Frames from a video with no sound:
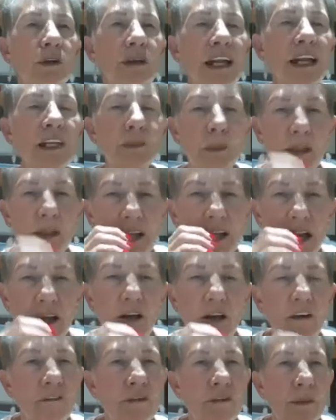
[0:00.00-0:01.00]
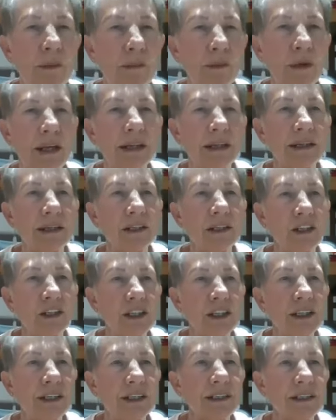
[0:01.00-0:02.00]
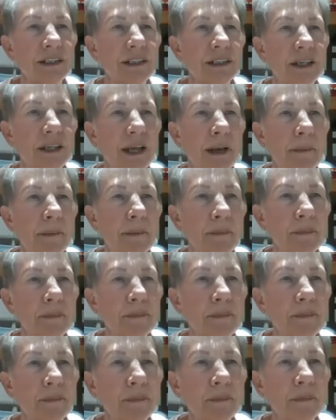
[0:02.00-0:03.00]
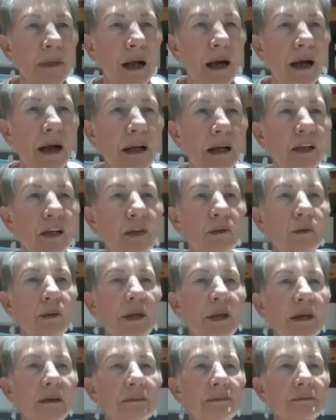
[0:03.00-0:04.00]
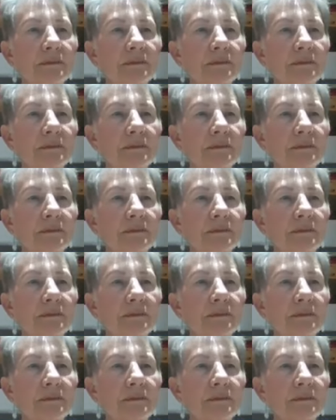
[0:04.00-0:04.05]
Let's partake of the bread in Jesus' name. Hallelujah.